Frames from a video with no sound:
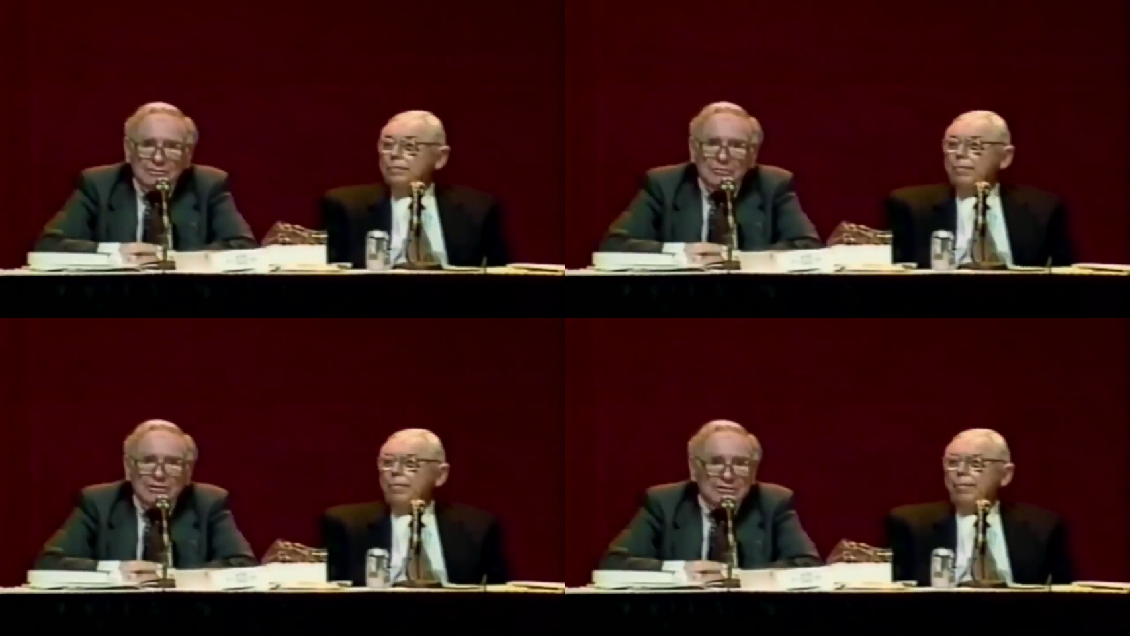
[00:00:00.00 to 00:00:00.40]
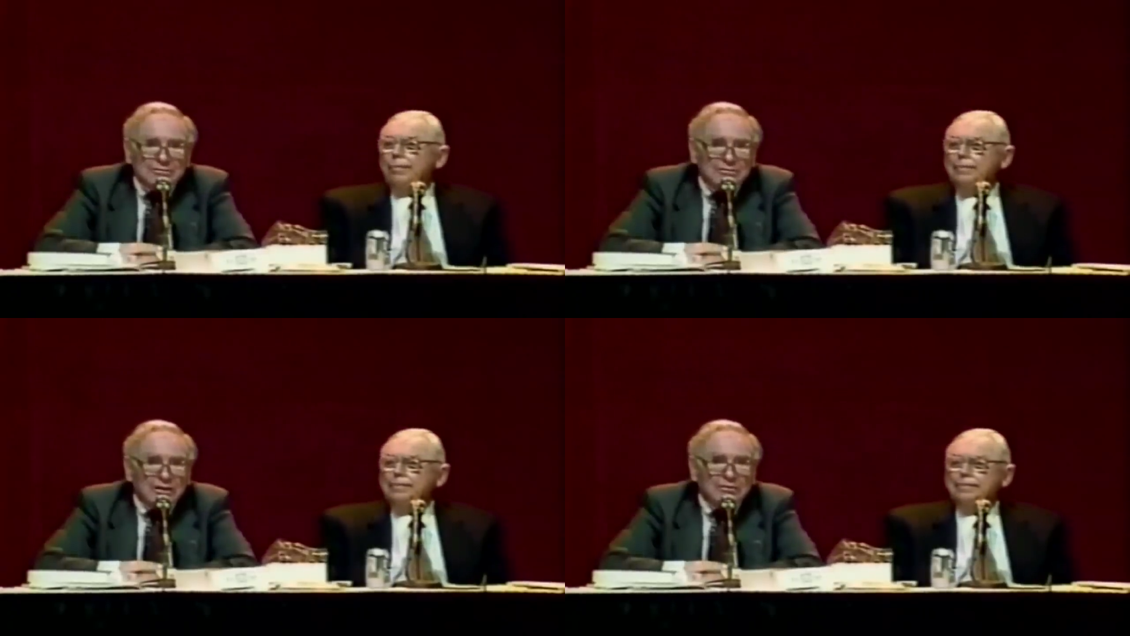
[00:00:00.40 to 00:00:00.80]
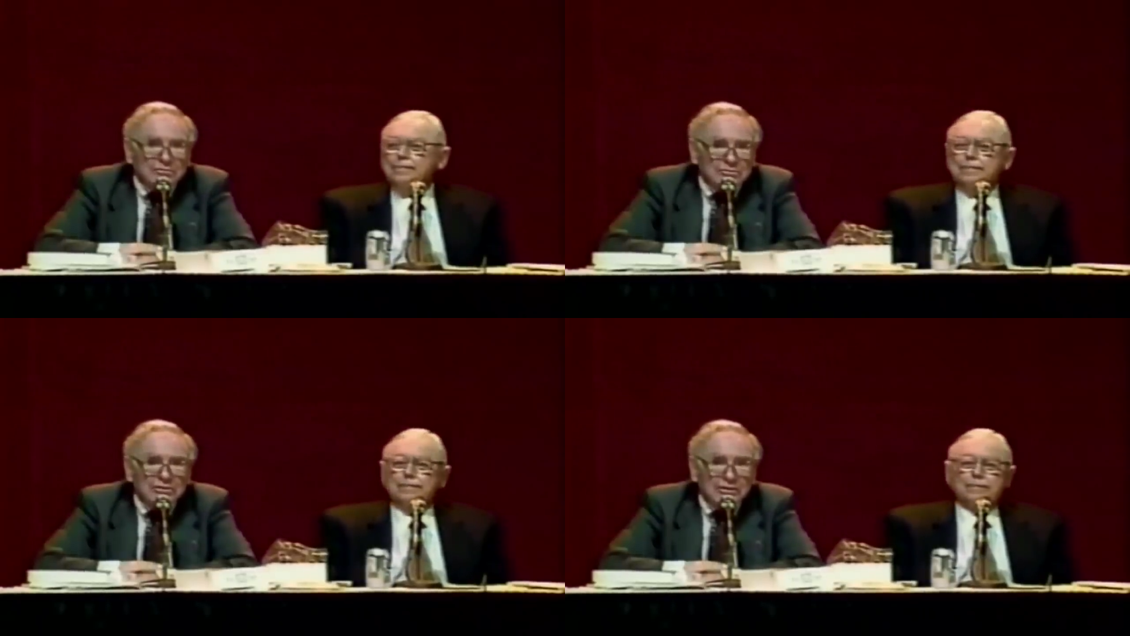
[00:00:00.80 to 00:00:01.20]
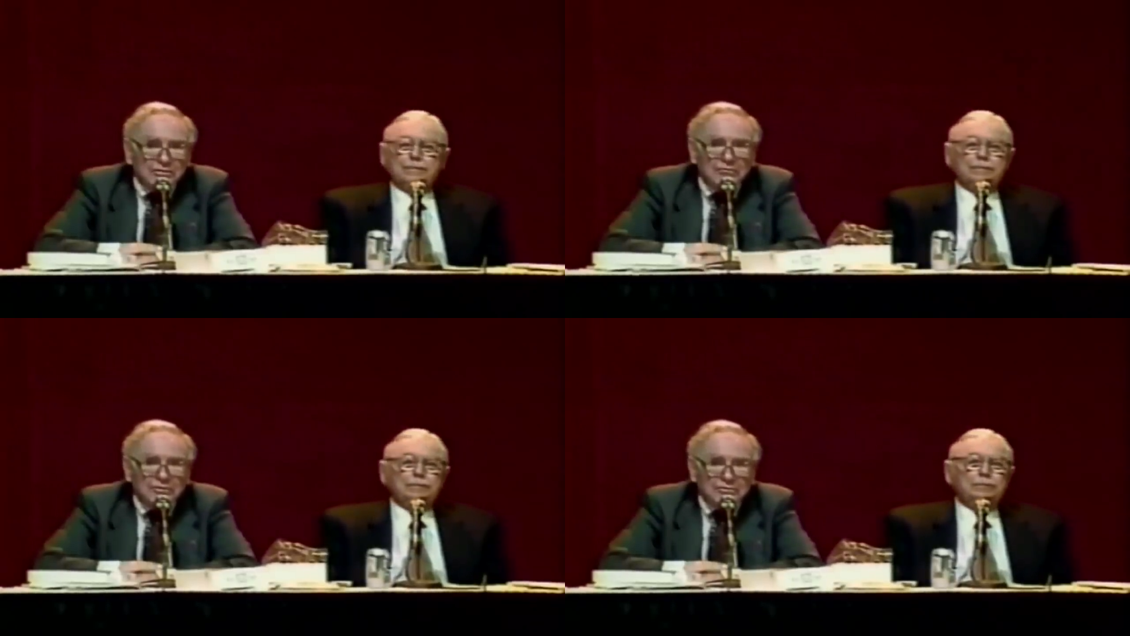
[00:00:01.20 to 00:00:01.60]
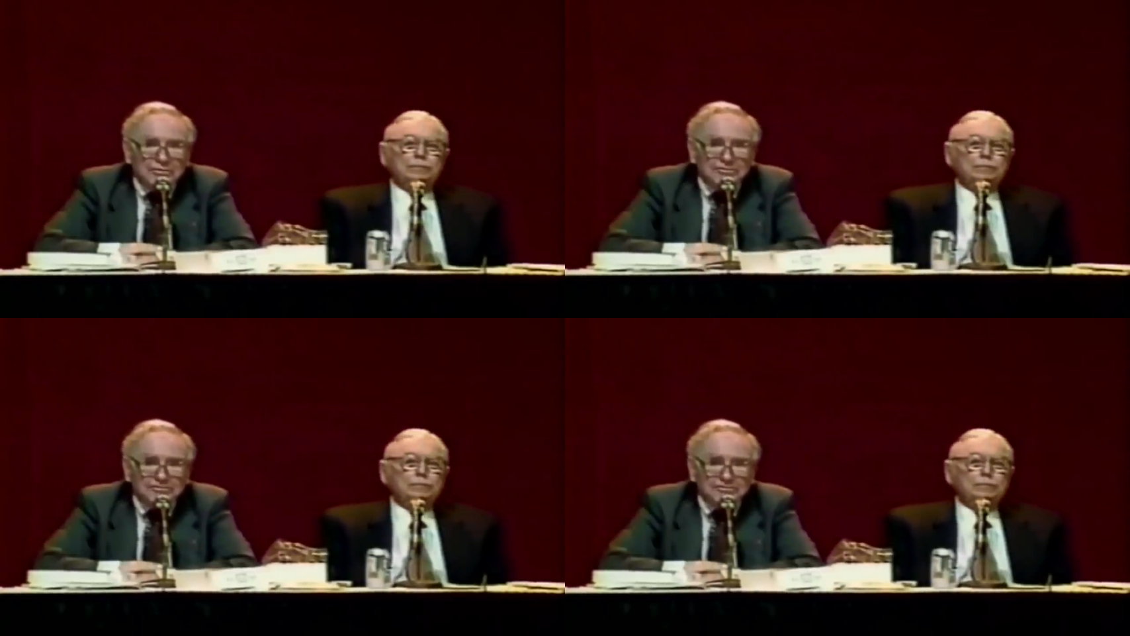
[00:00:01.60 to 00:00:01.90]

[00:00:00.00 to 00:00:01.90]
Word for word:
Speaker 1: really does not understand investing.